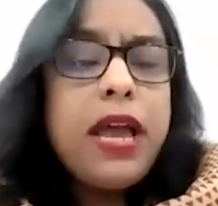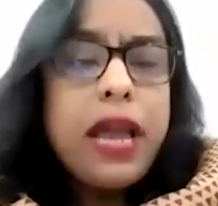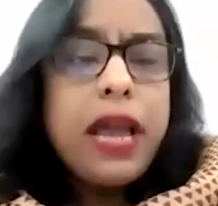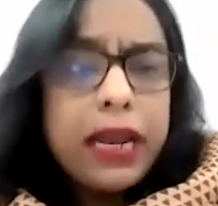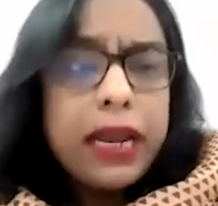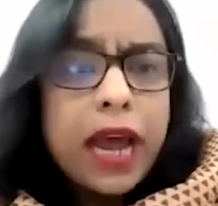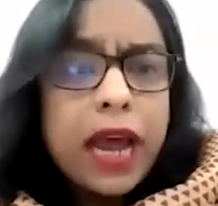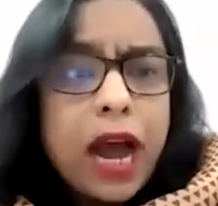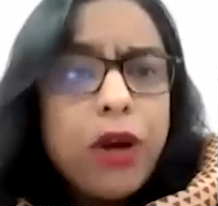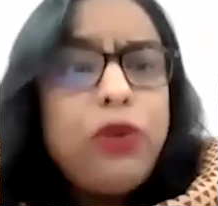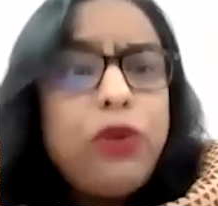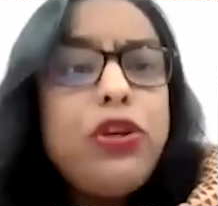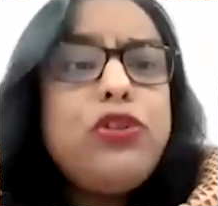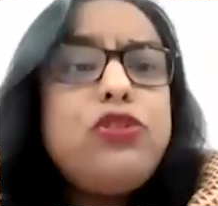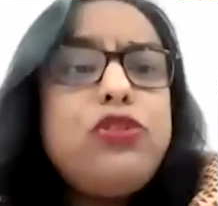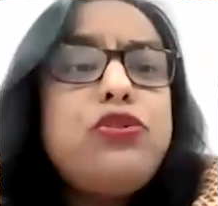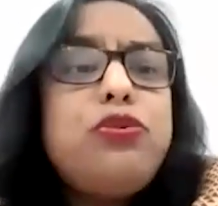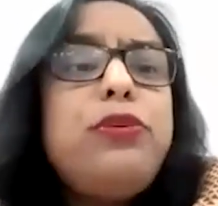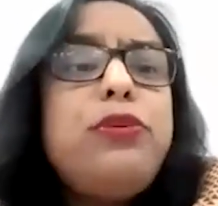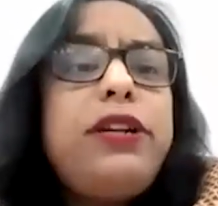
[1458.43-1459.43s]
And how do you
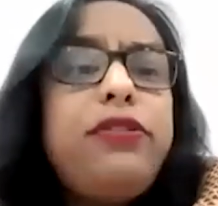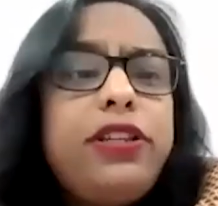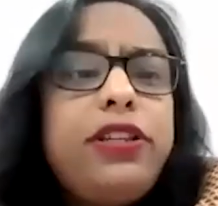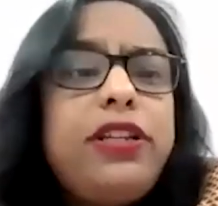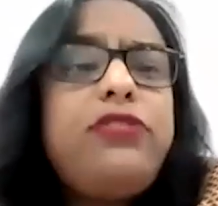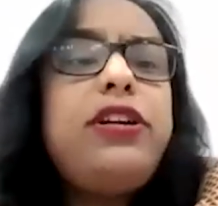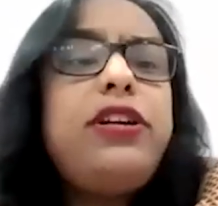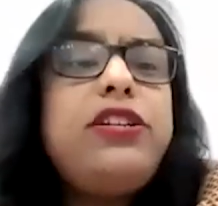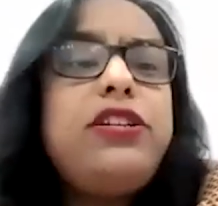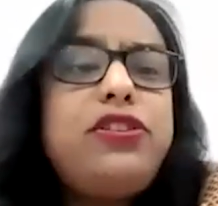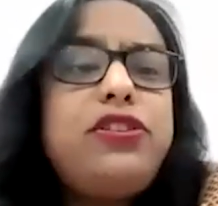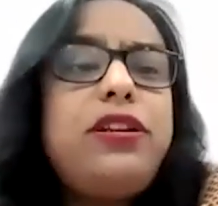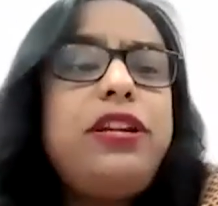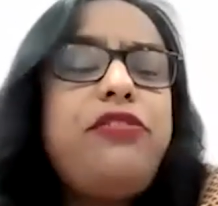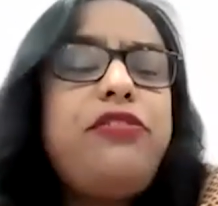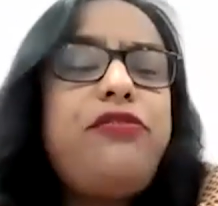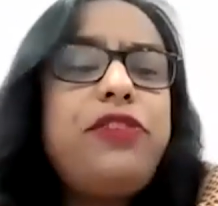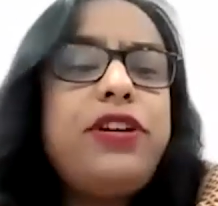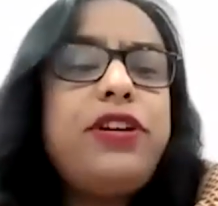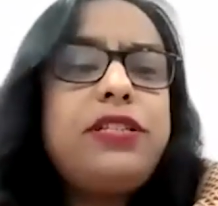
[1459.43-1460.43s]
do it with the traditional
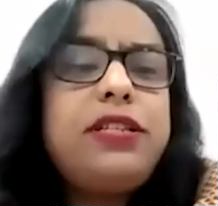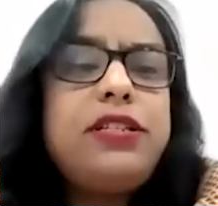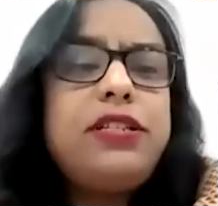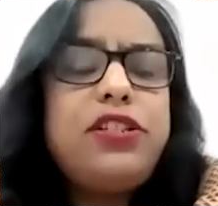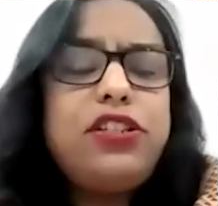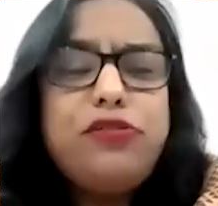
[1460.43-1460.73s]
infrastructure?